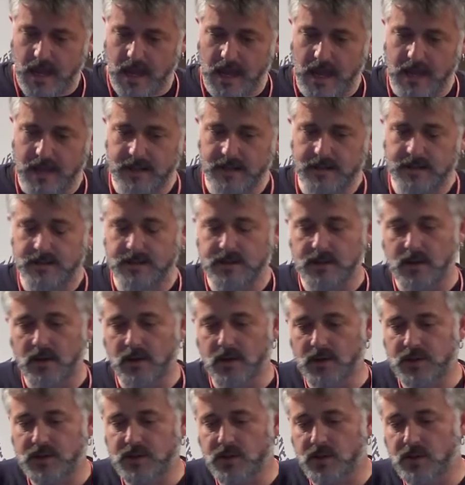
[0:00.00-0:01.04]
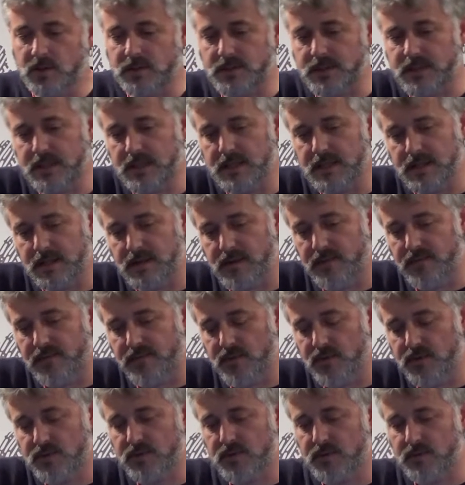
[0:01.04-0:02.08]
and also the
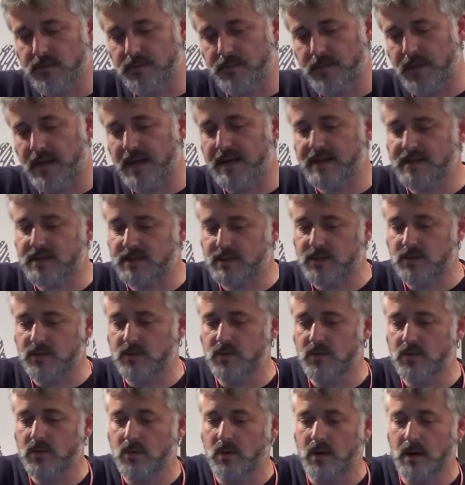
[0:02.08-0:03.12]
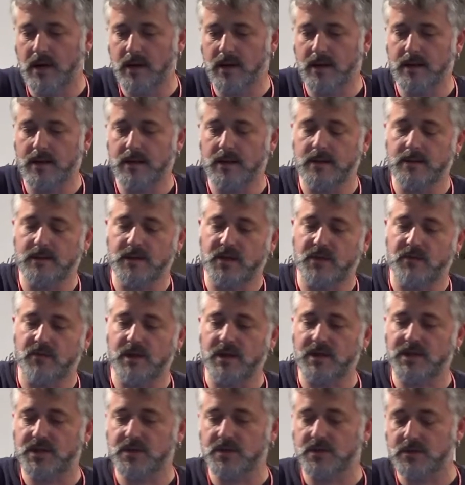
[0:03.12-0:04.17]
future path through uh, the
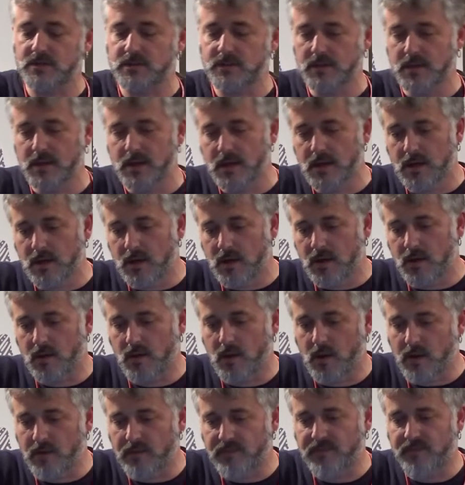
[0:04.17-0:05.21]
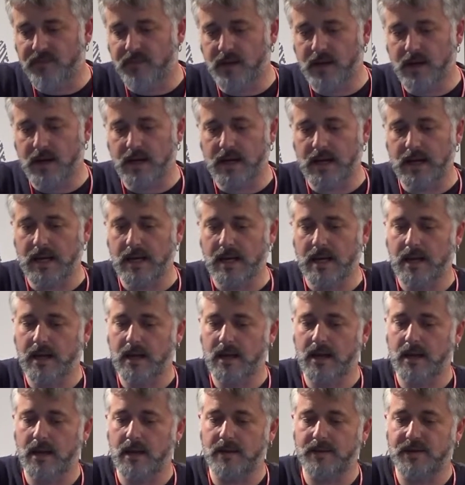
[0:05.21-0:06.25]
creation of
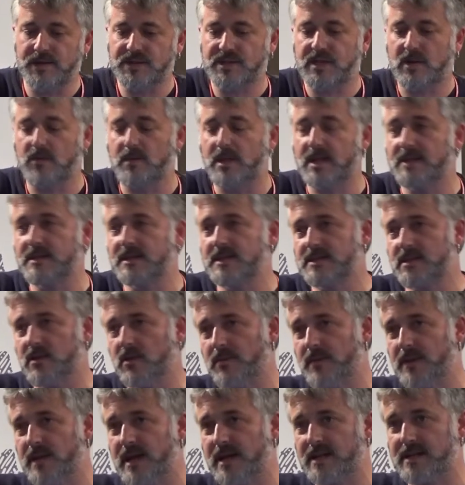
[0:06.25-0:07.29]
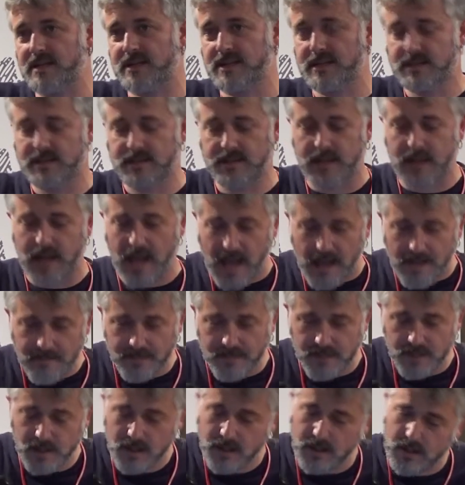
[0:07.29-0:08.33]
uh, Digital Humanities Open Access
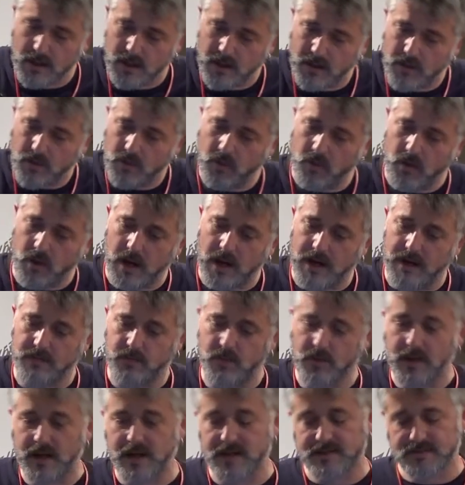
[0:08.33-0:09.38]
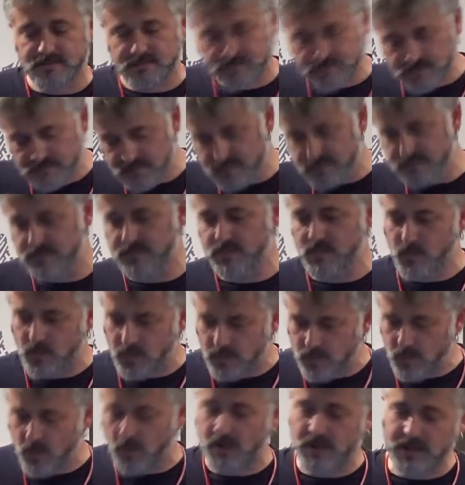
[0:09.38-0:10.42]
Lab, who are we are mm,
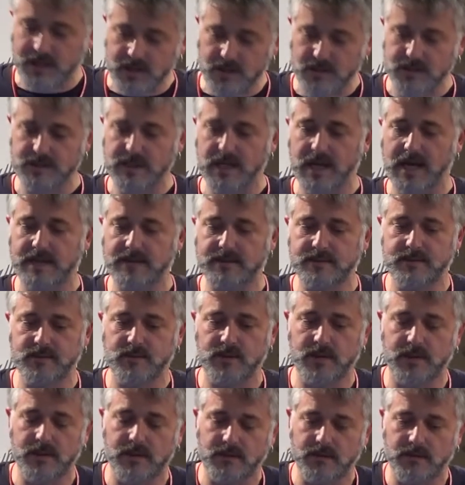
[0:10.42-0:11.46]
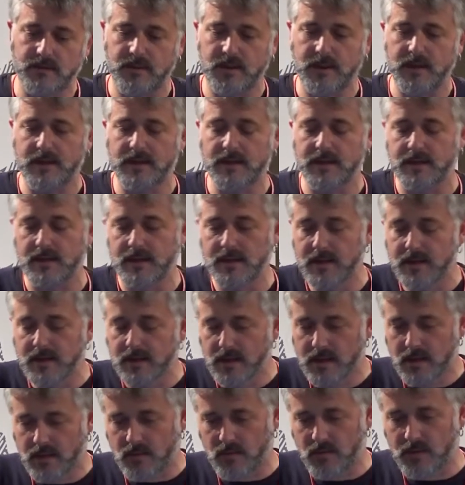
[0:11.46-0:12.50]
working on that. We are really
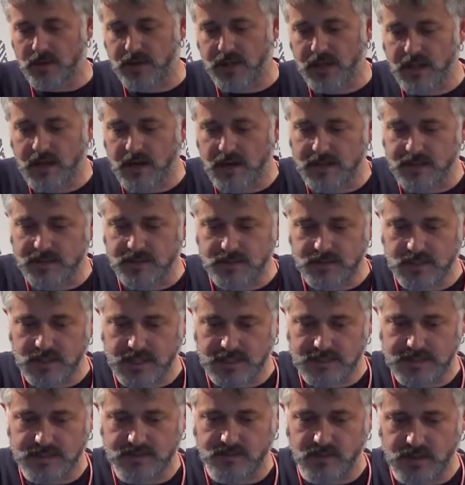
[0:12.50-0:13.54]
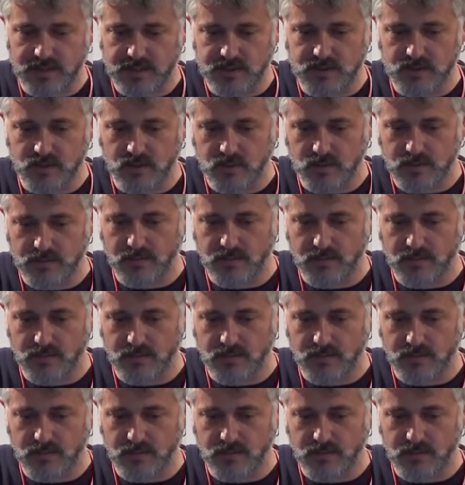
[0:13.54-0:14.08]
working hard on that, trying to